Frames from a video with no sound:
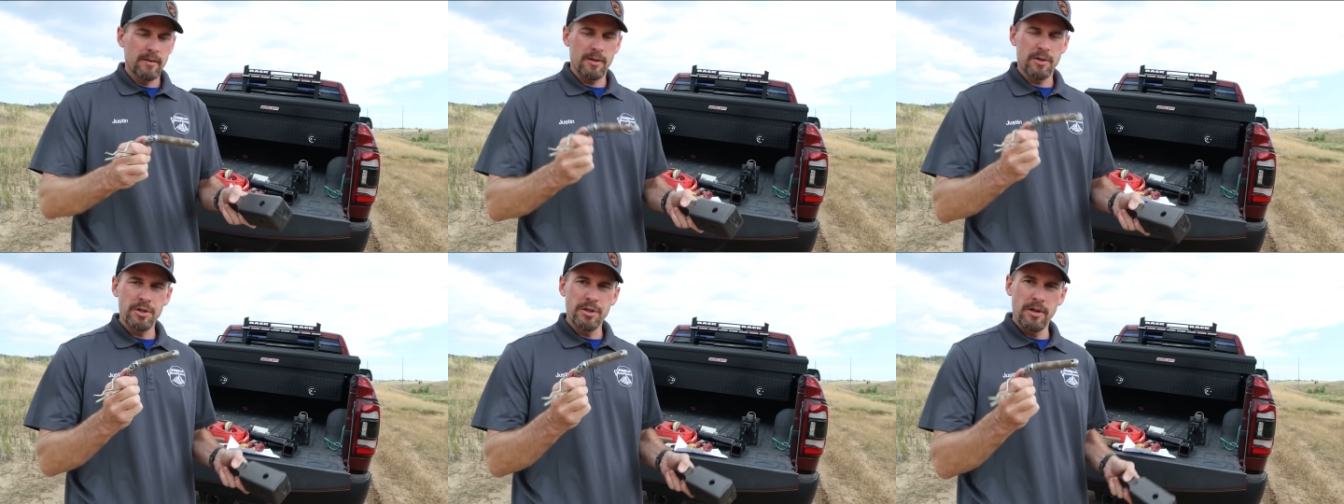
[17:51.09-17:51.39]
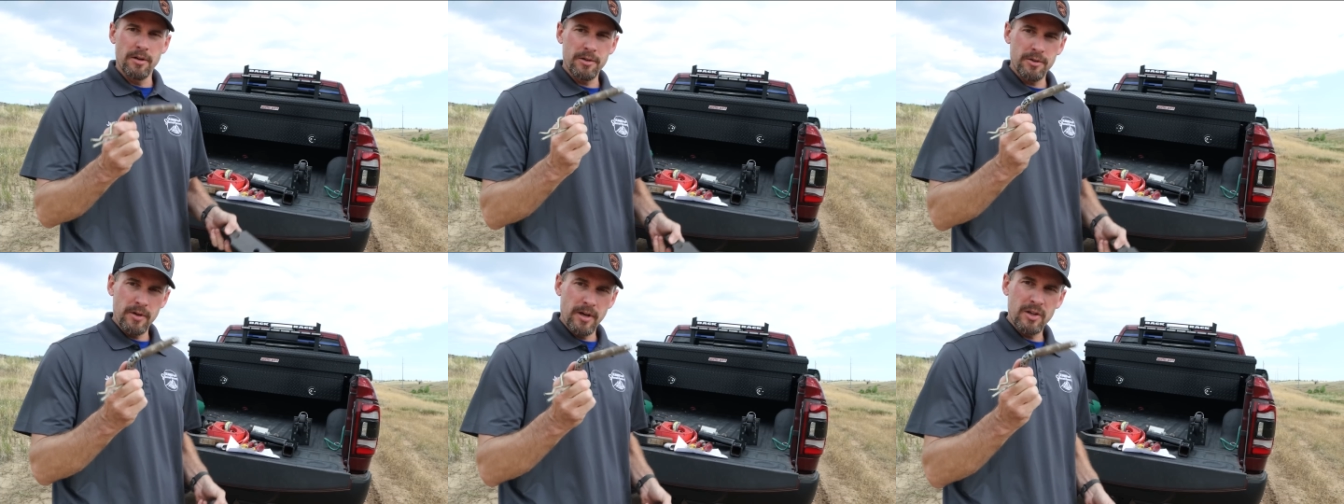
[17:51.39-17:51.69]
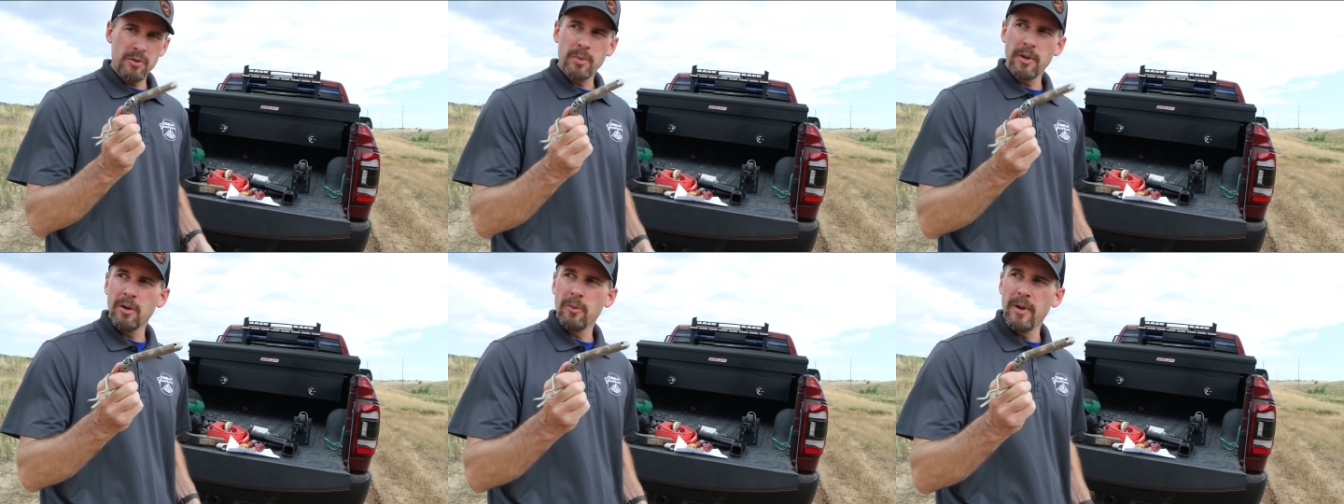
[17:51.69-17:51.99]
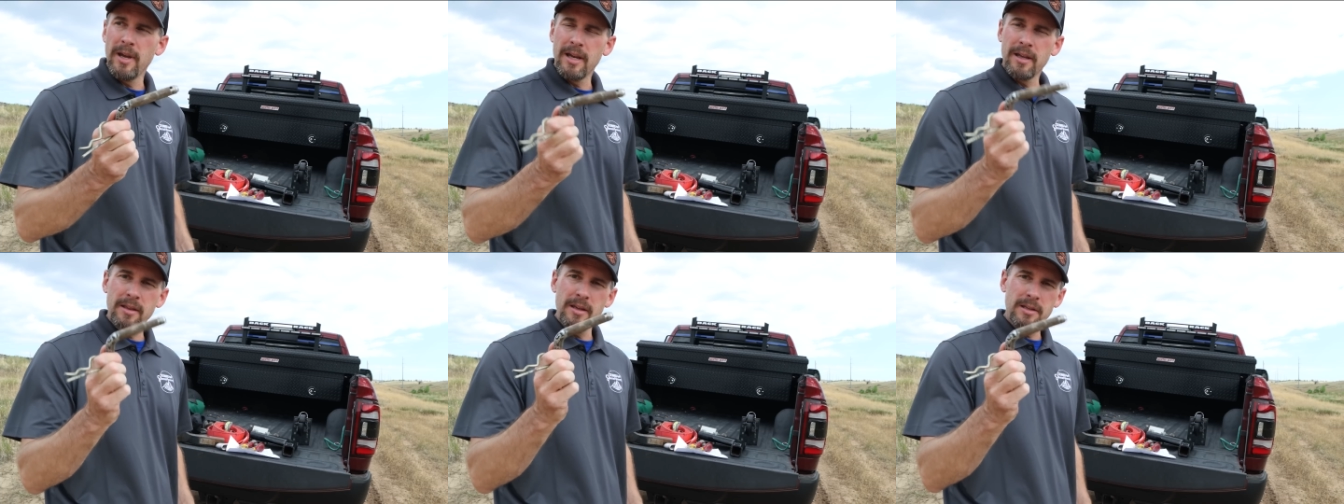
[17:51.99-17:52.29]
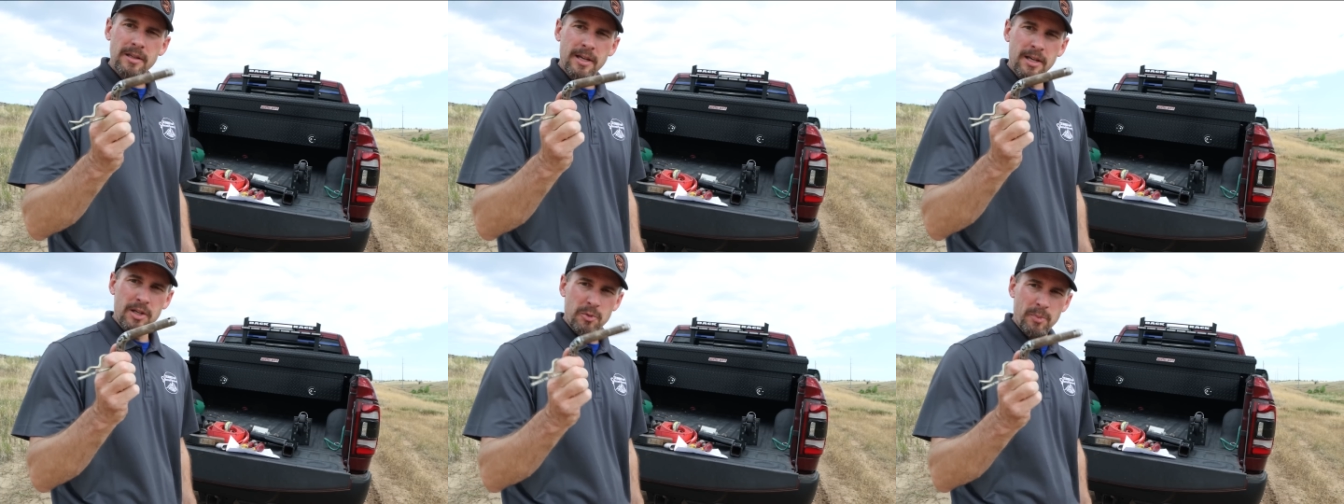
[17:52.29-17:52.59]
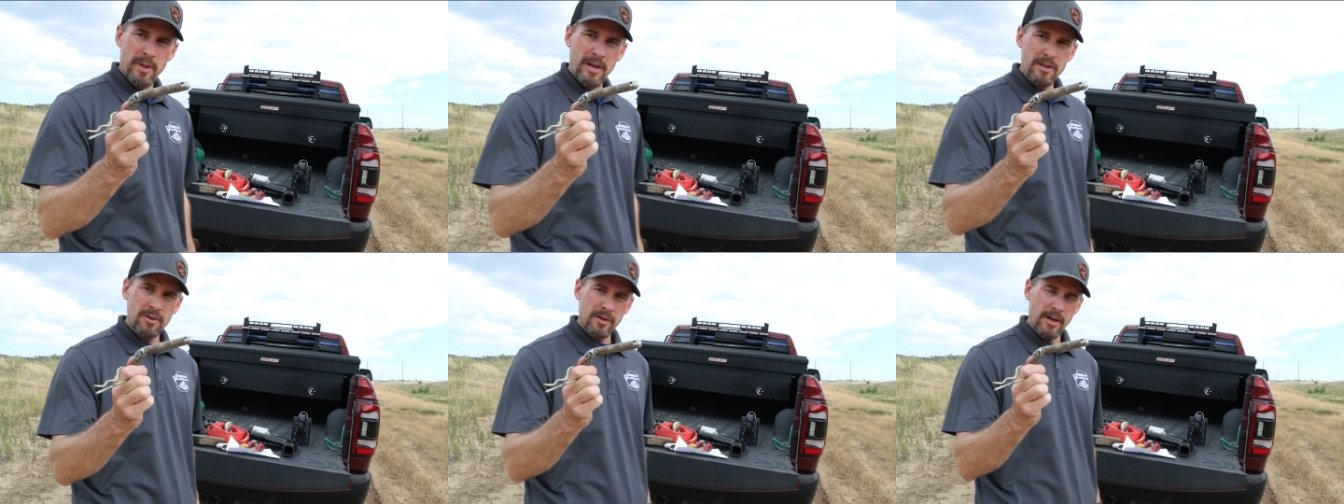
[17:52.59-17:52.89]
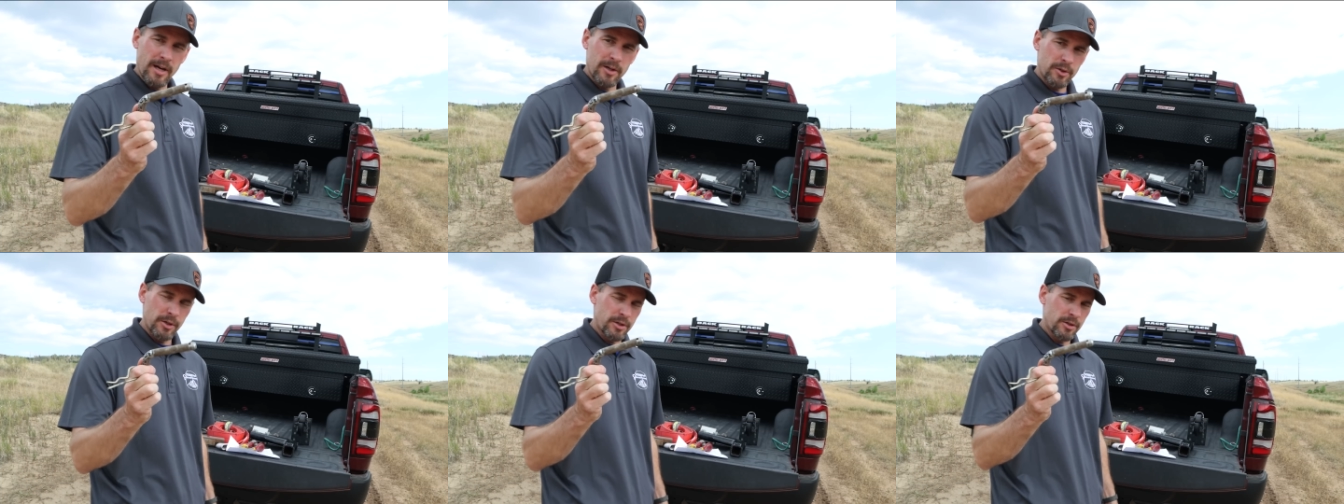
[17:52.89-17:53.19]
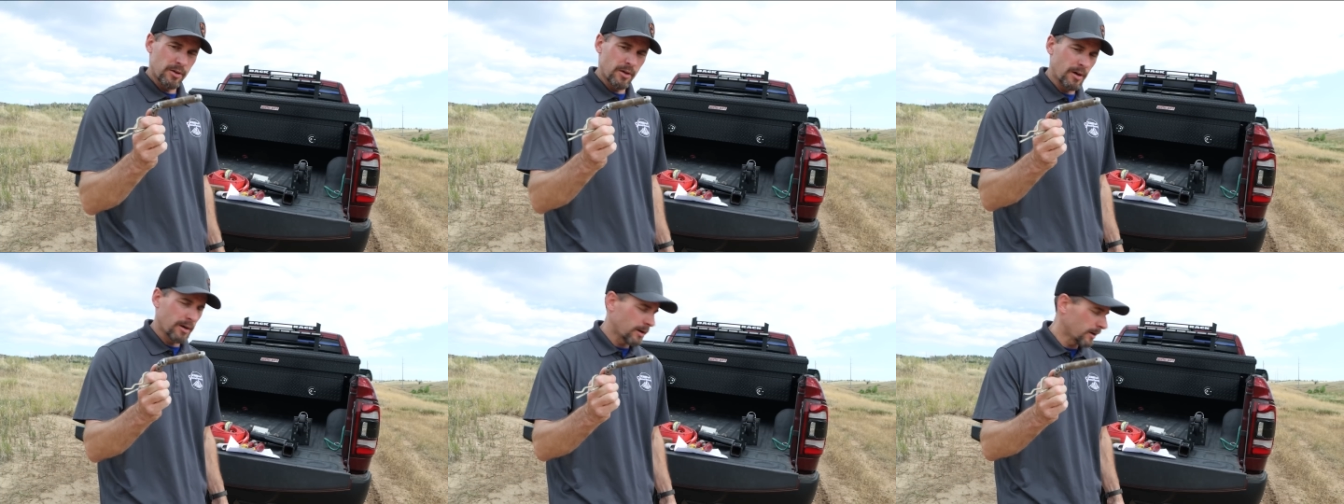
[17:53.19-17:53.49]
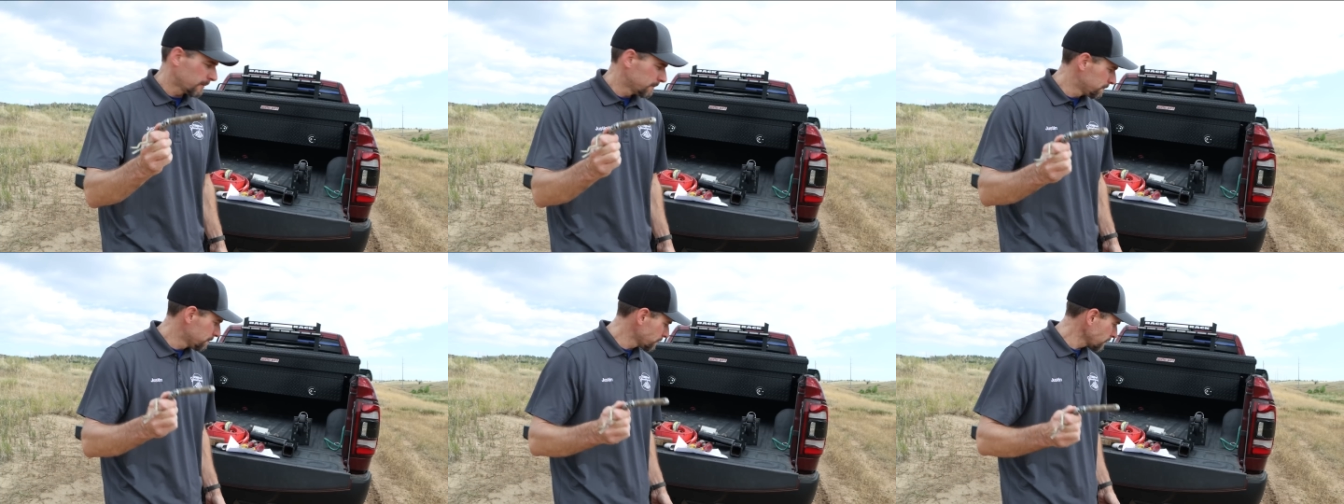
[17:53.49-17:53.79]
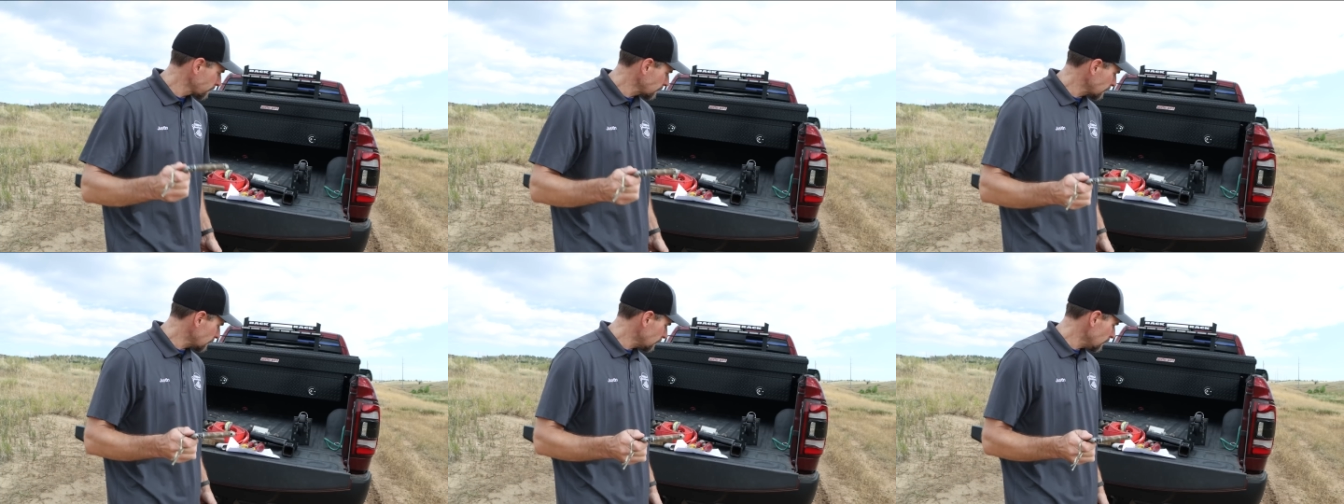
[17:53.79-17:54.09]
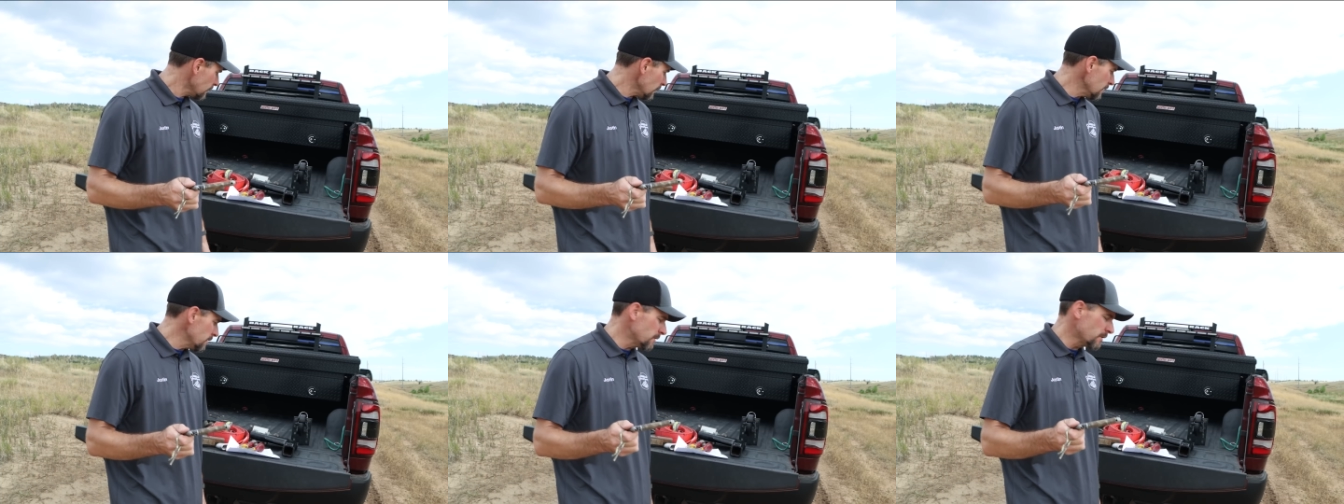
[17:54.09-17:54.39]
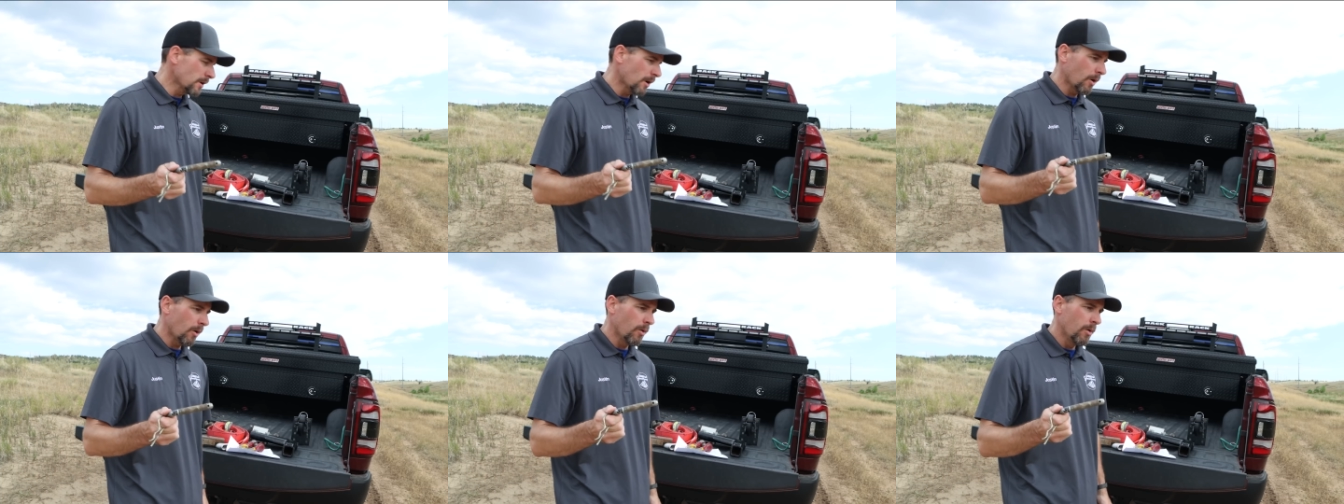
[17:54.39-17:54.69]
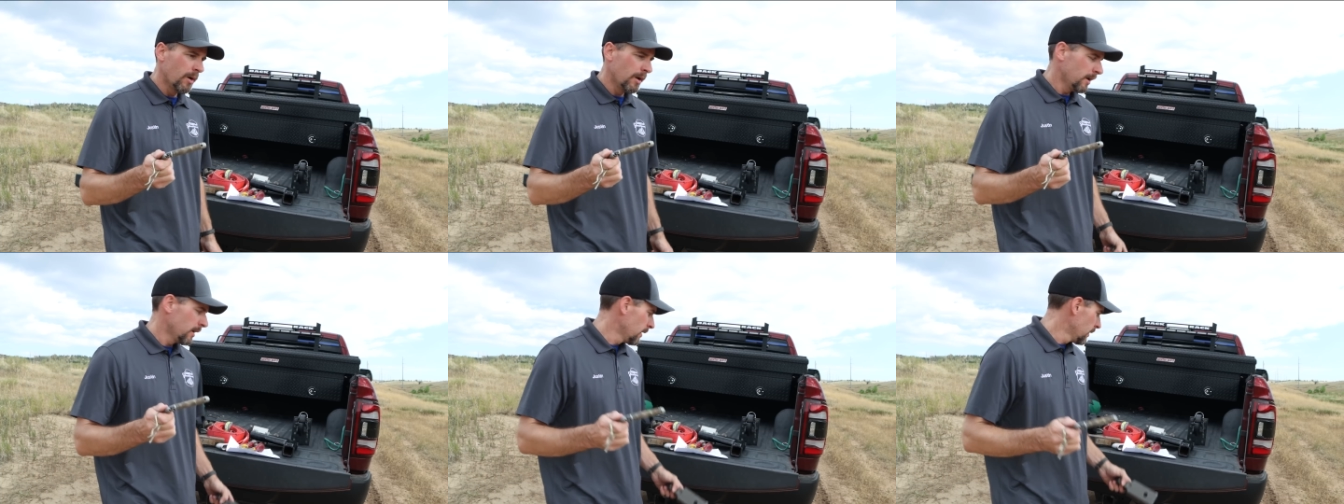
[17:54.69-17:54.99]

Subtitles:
The shear strength is pretty weak. These hitch pins are actually stronger. So